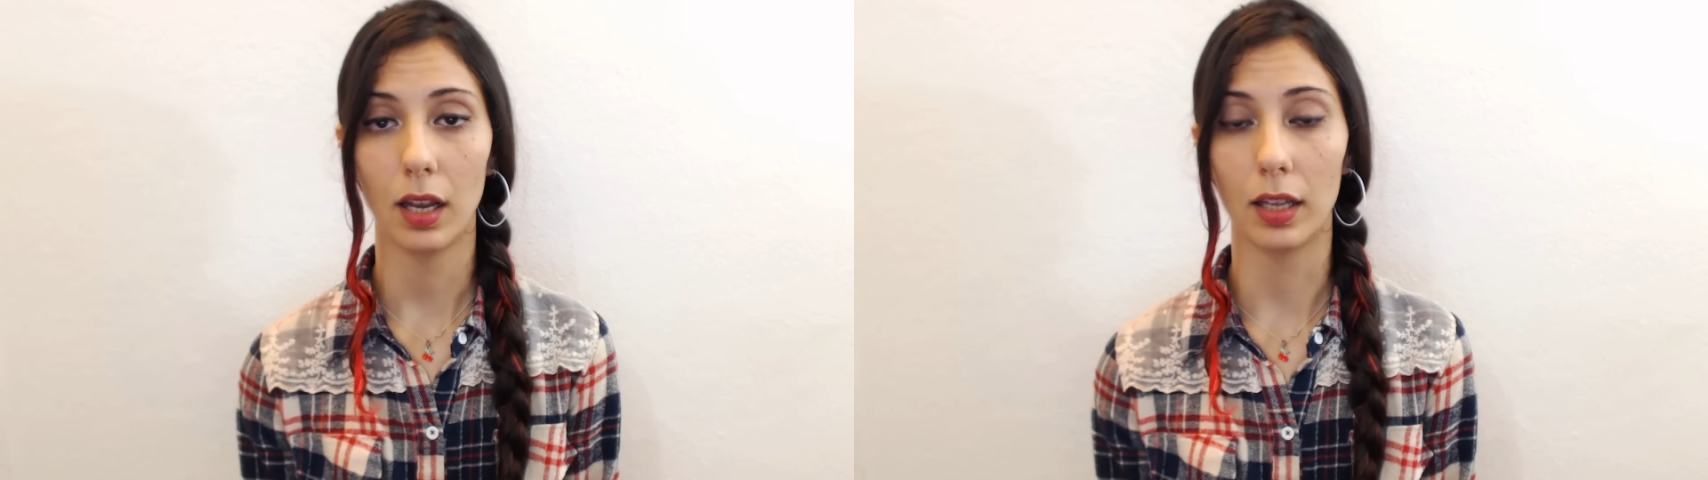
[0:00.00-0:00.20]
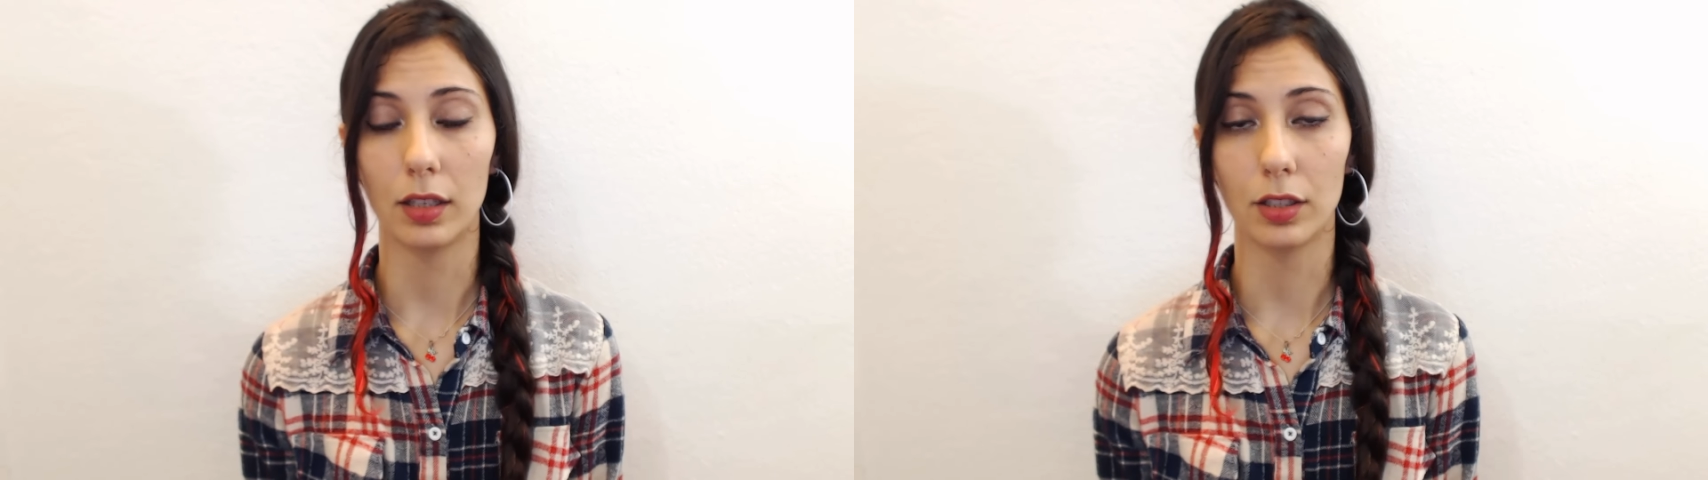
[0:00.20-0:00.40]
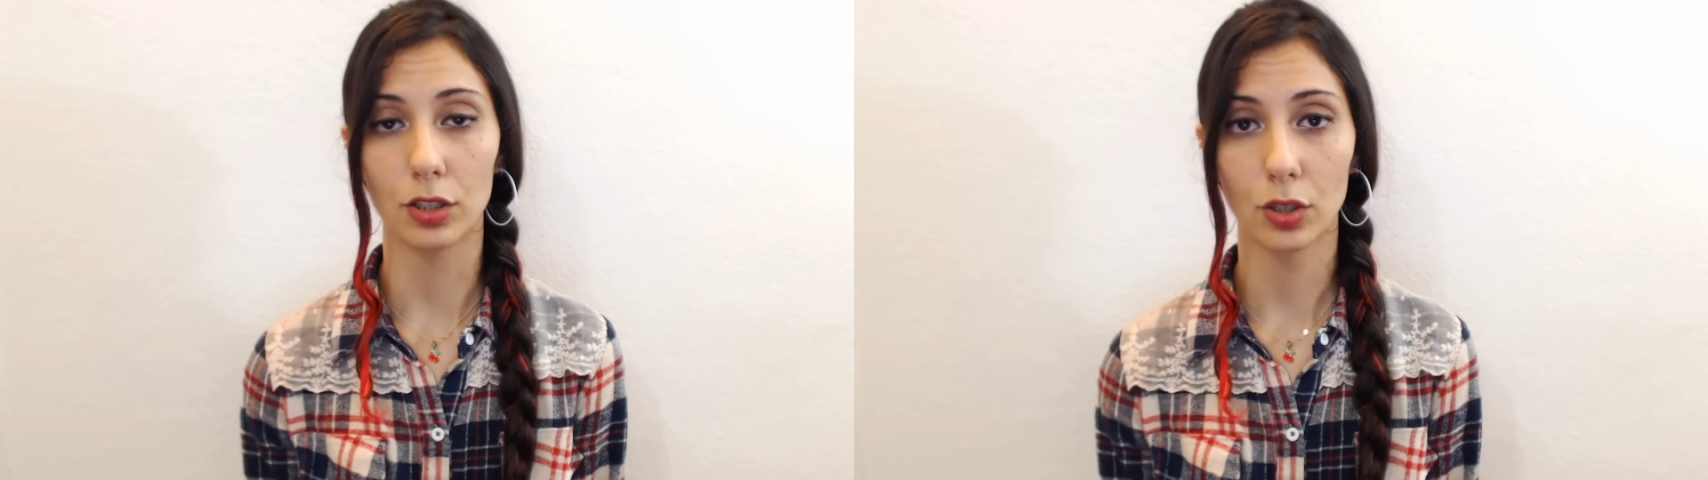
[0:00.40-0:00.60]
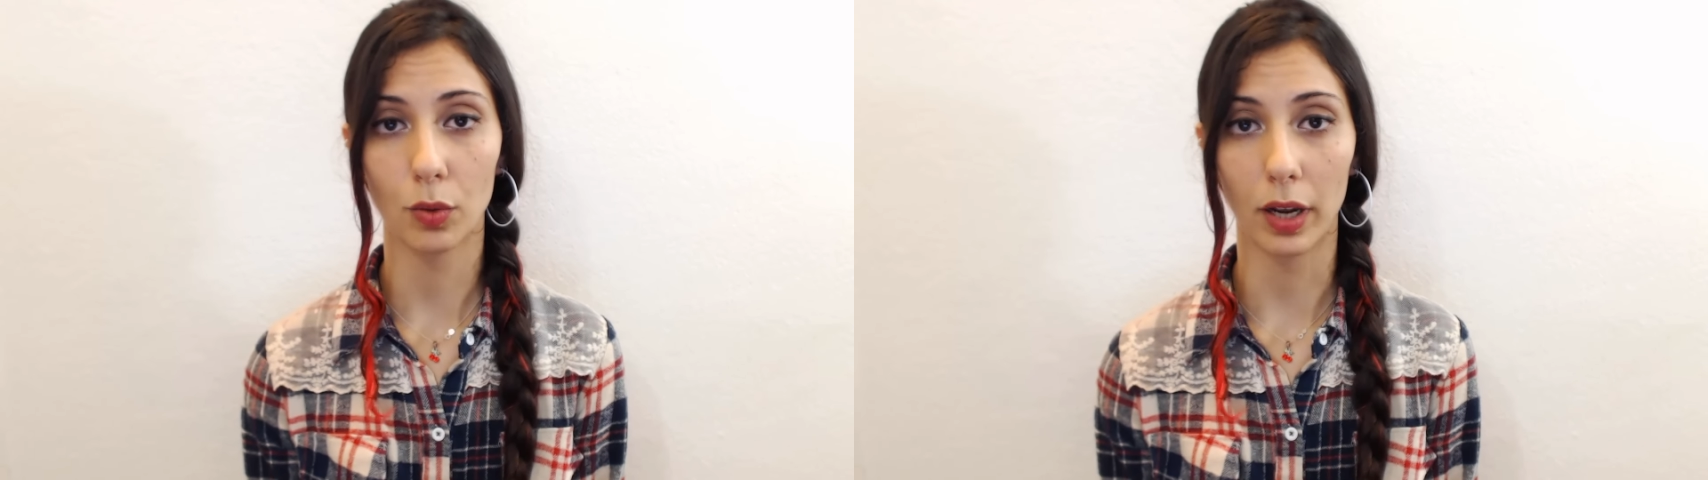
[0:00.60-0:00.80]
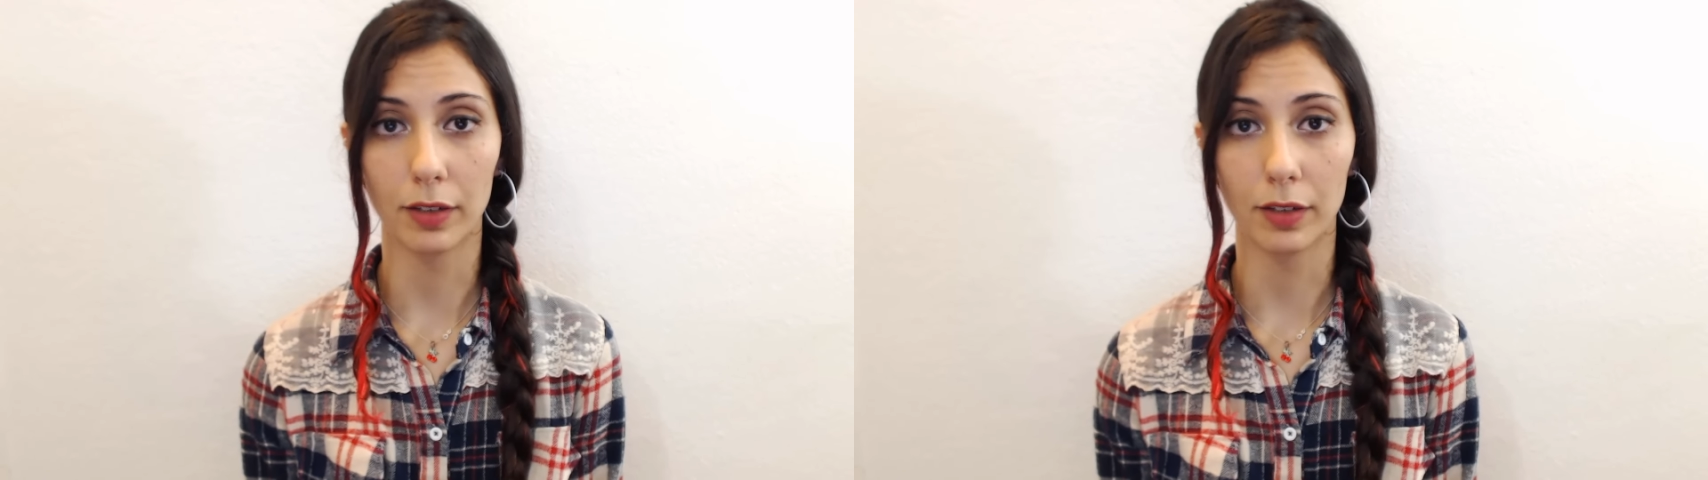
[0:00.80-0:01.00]
And there's
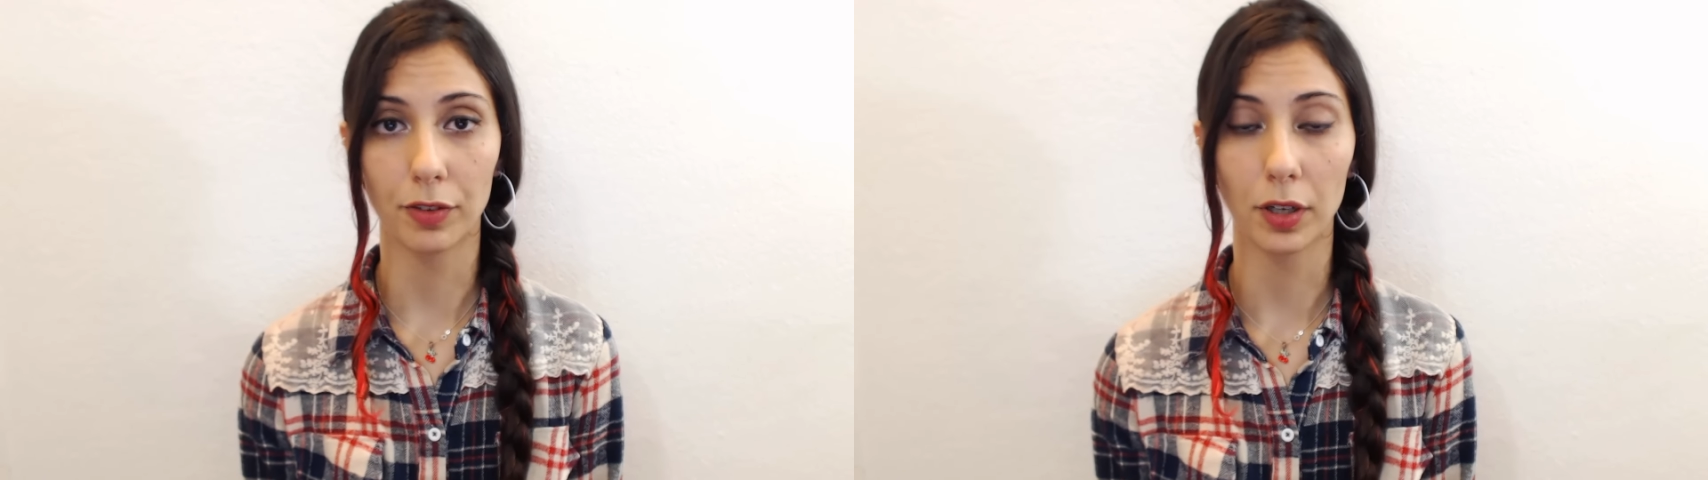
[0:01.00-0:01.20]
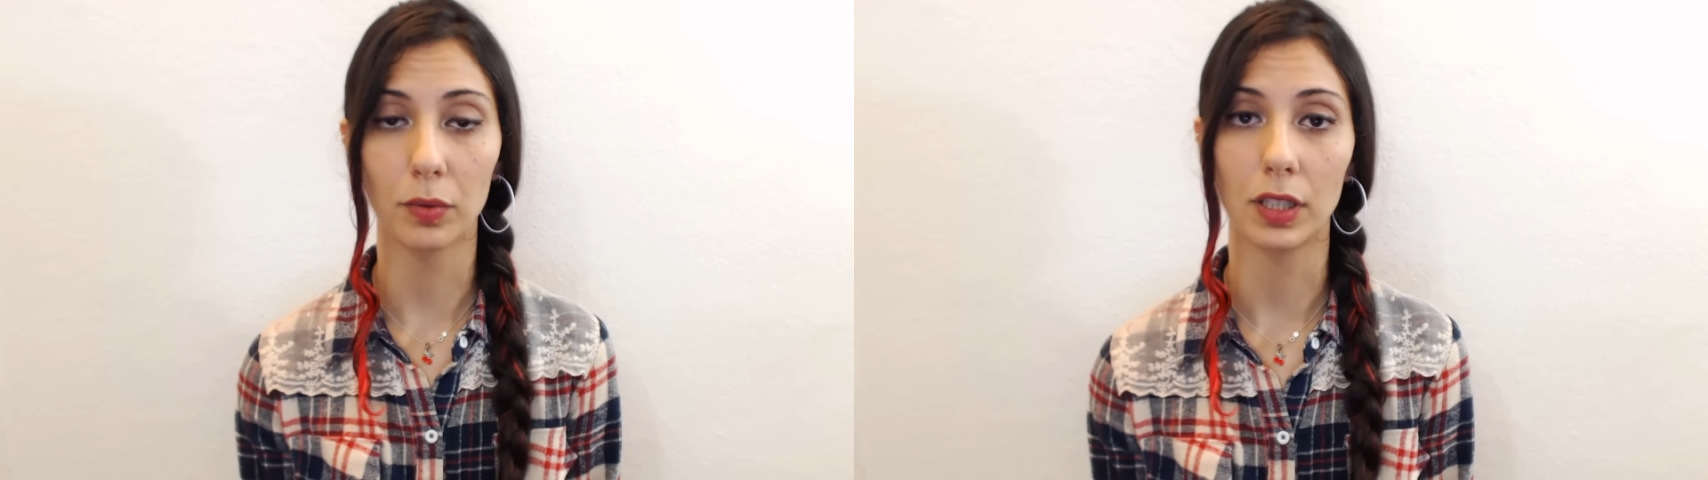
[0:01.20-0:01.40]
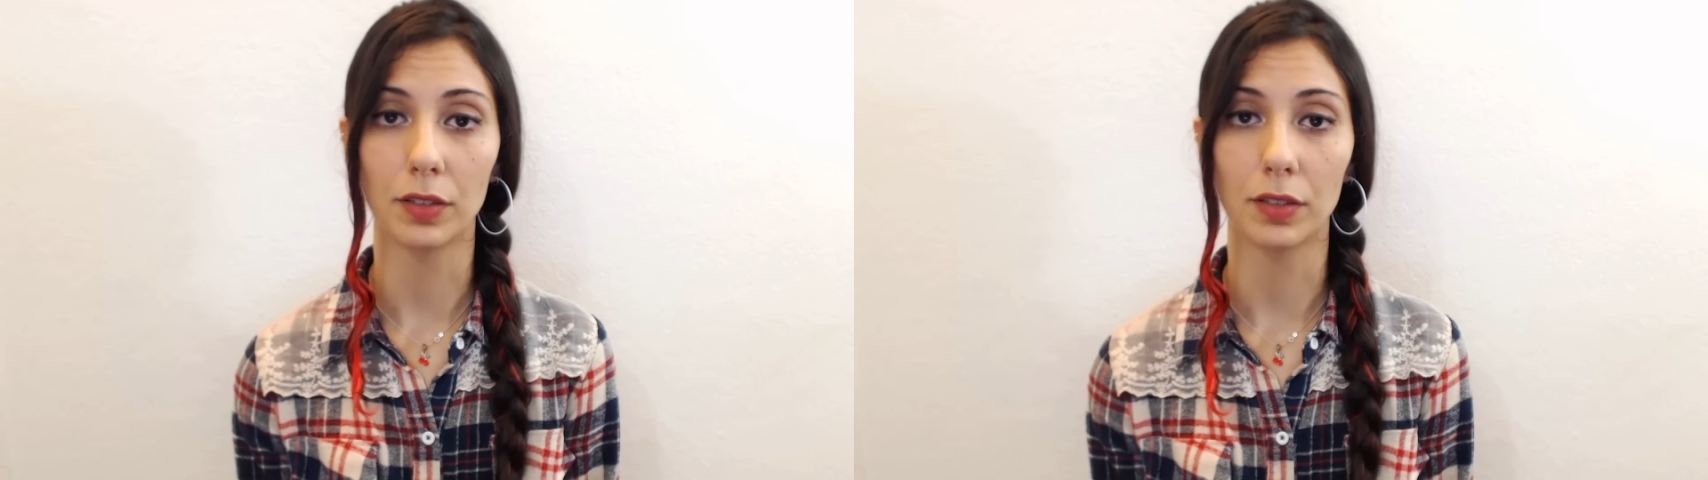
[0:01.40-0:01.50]
quite frequently